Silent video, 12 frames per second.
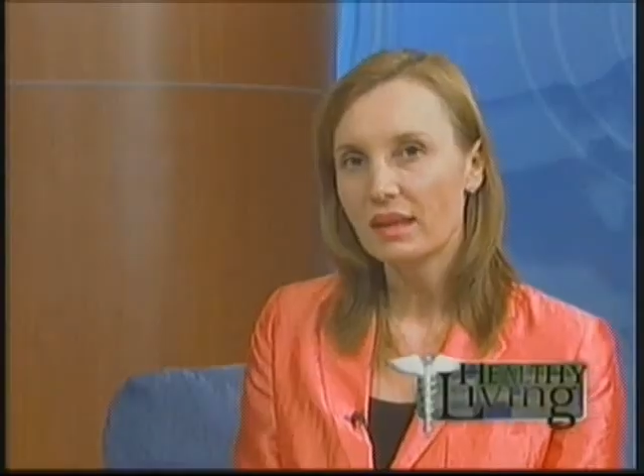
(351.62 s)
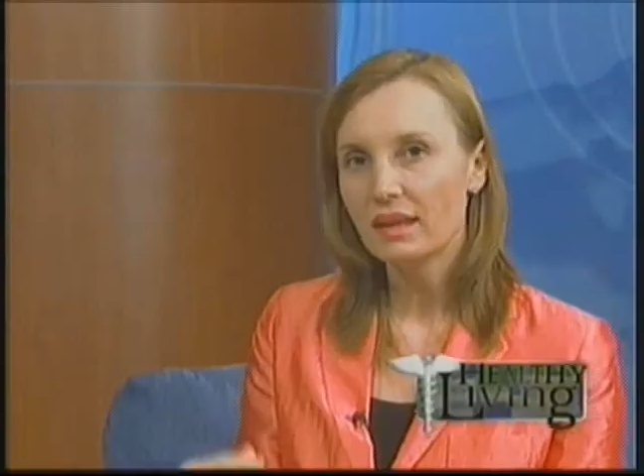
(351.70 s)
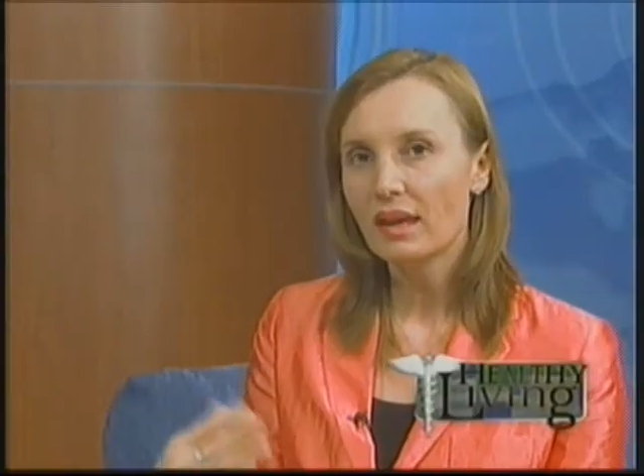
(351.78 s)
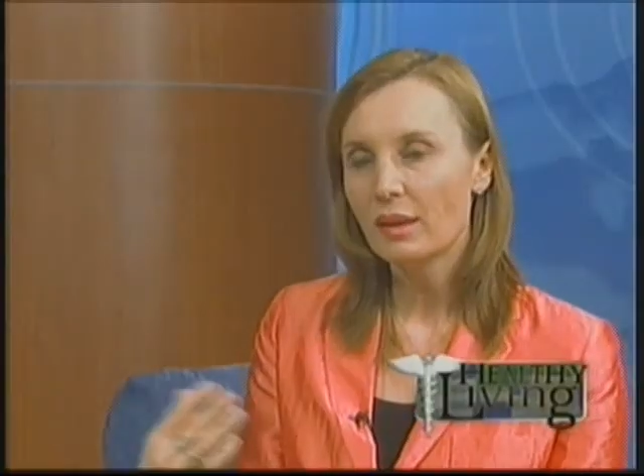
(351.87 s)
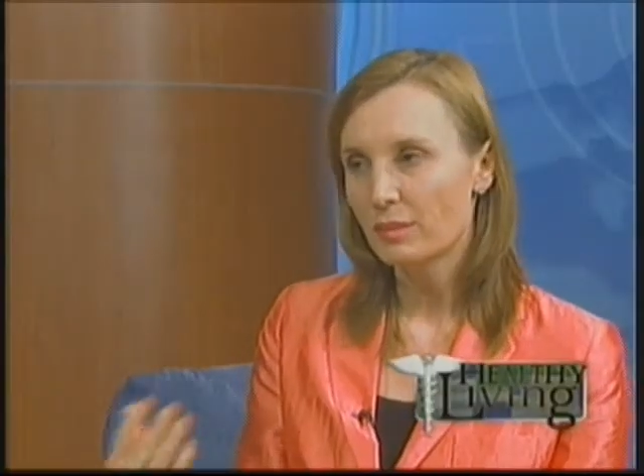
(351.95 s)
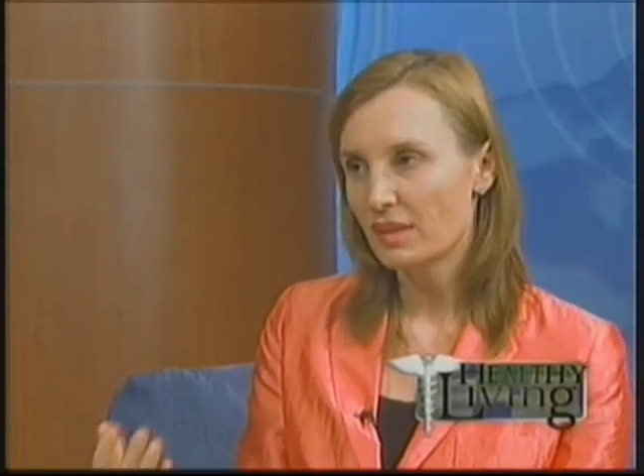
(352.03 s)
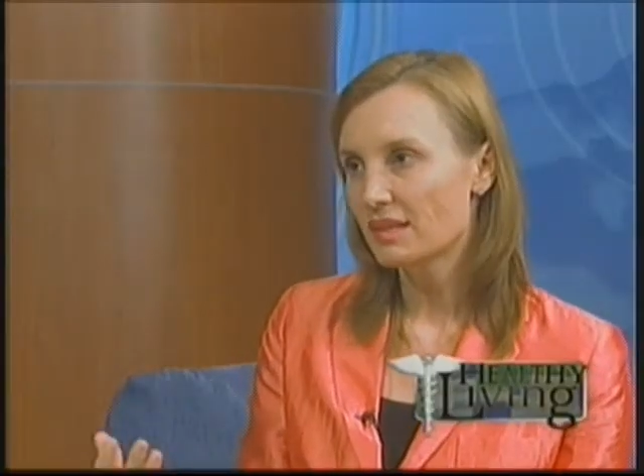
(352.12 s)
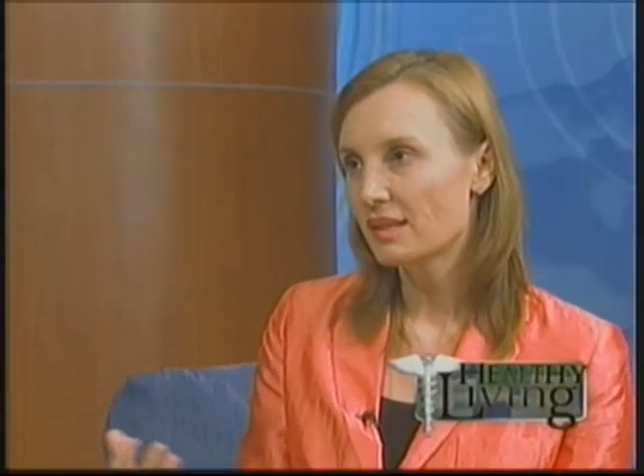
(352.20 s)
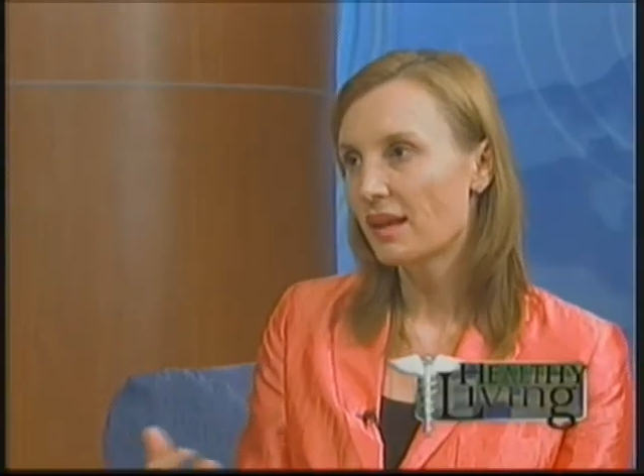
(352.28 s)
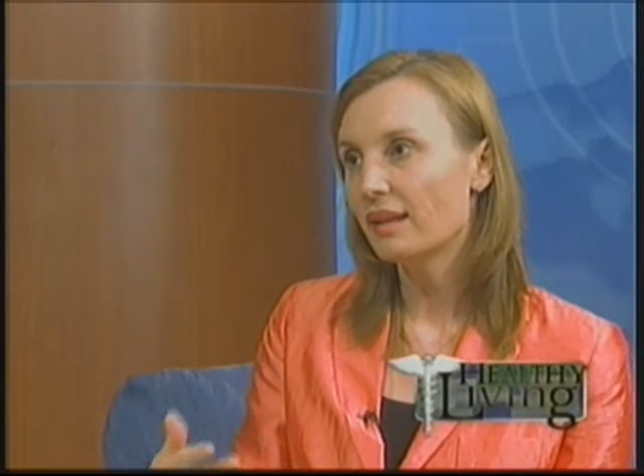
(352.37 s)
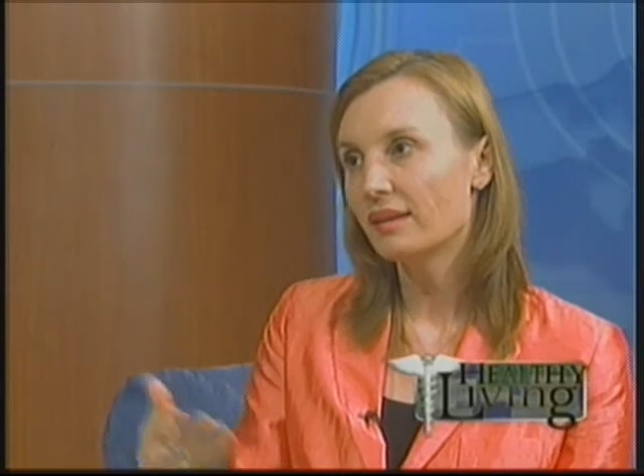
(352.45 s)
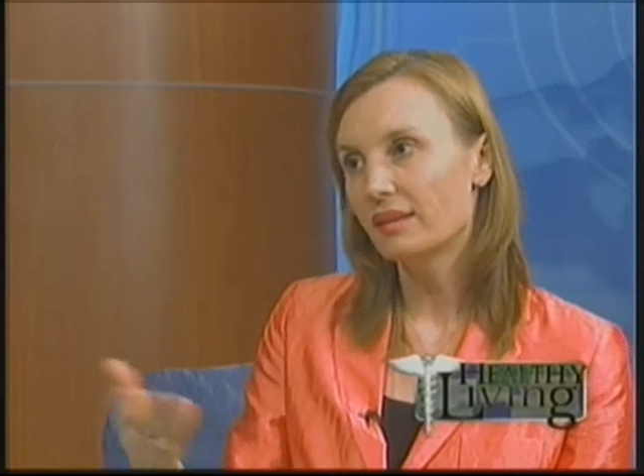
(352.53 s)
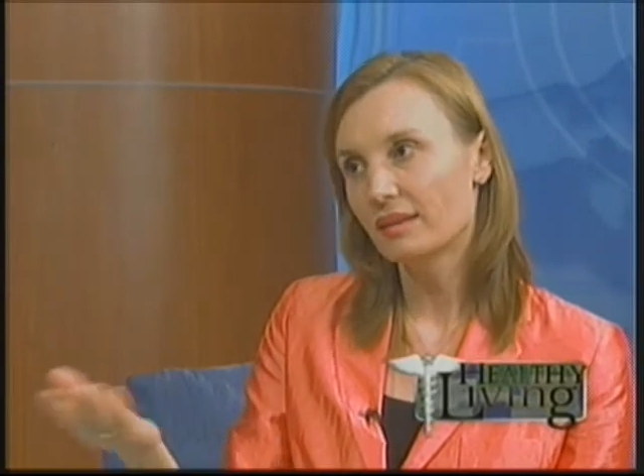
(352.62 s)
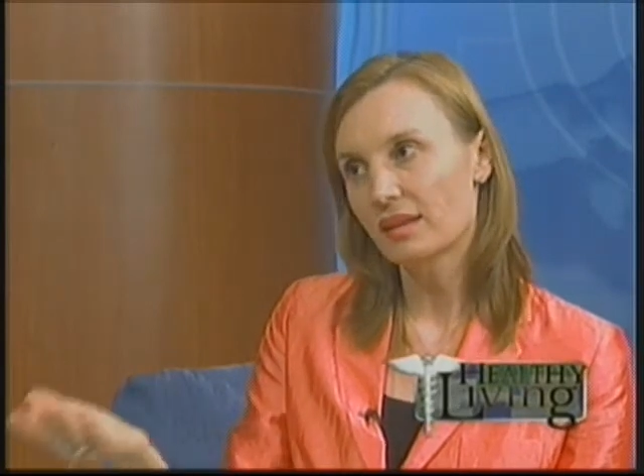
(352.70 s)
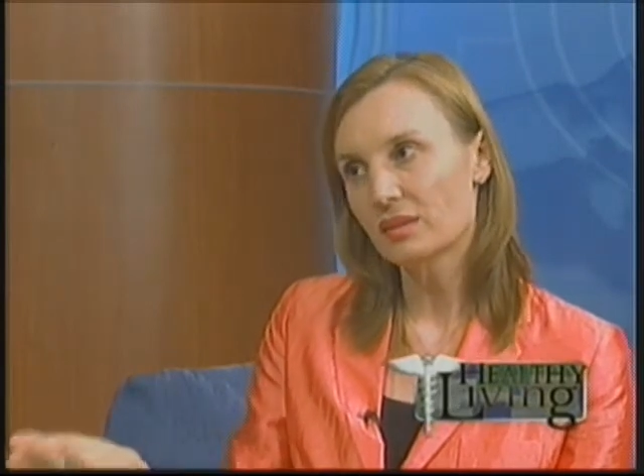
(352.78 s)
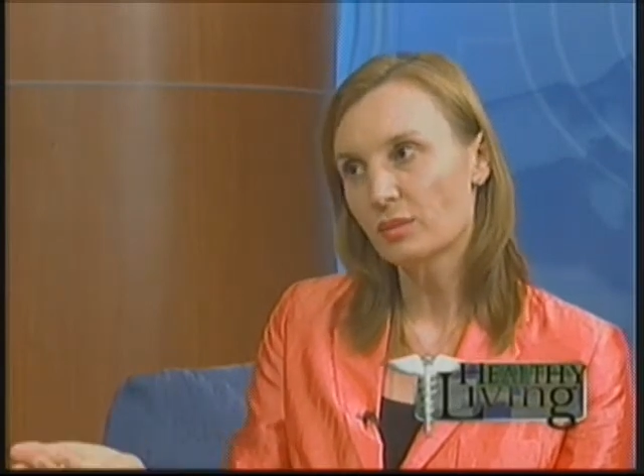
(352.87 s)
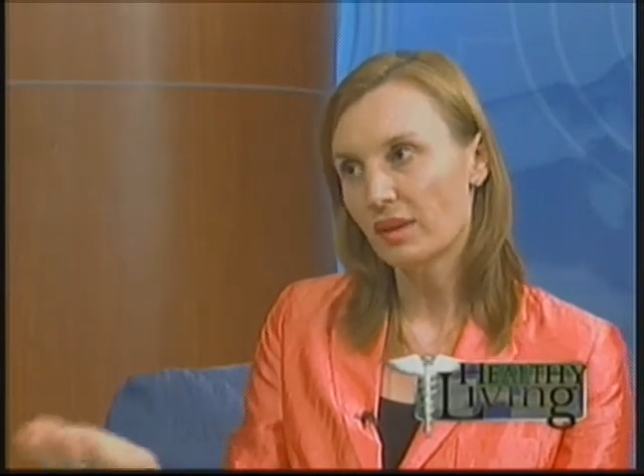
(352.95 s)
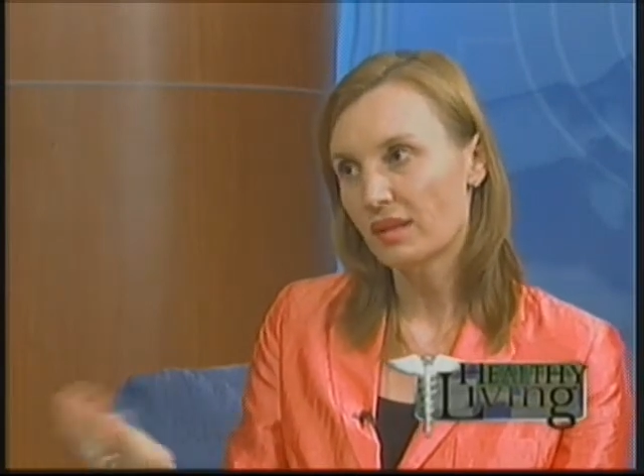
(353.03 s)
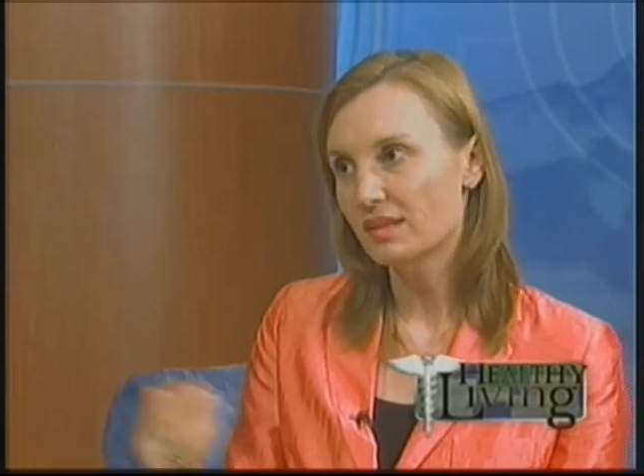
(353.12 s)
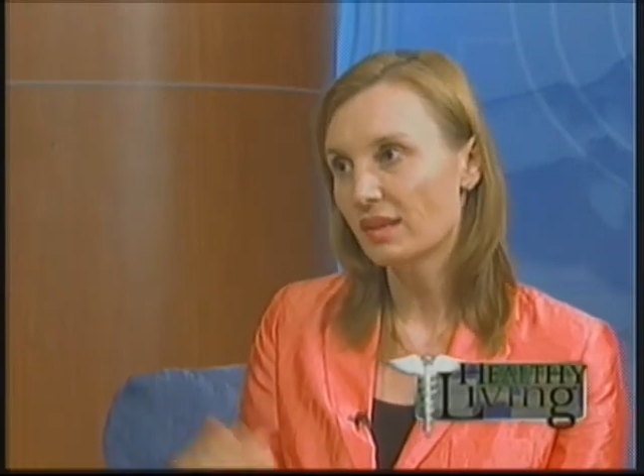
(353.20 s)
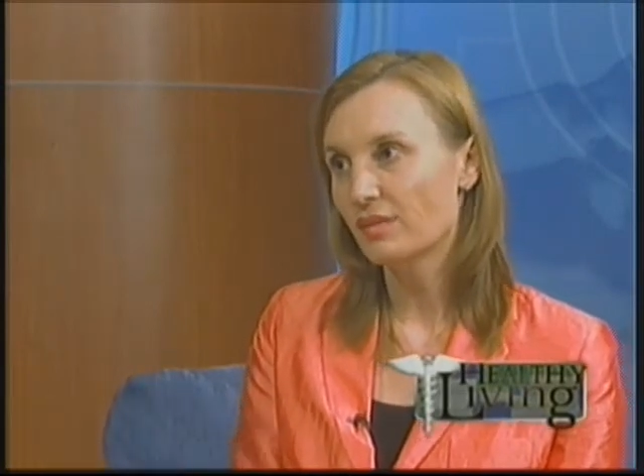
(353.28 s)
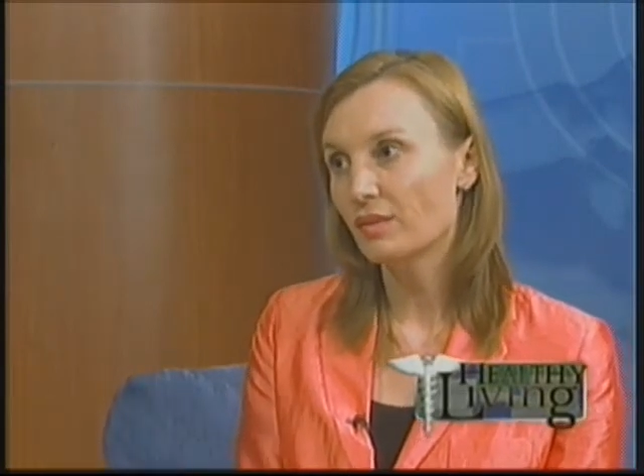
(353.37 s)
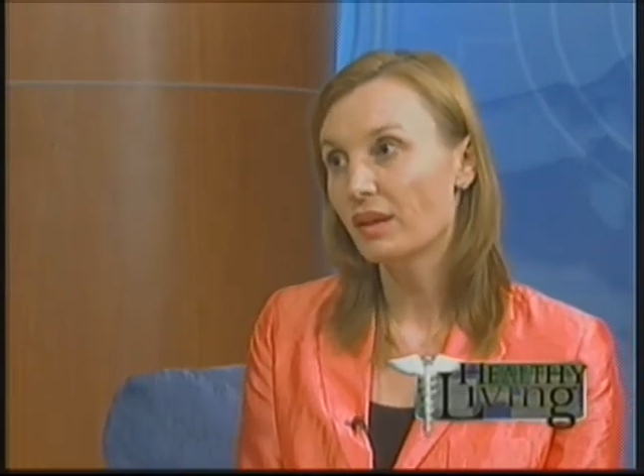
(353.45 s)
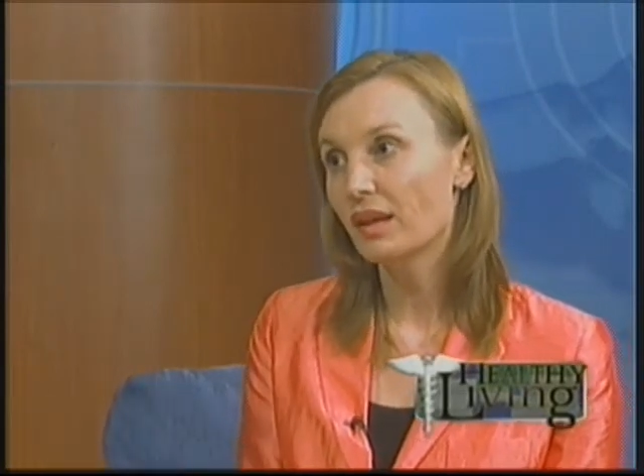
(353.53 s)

can be silent, and that's why I say if you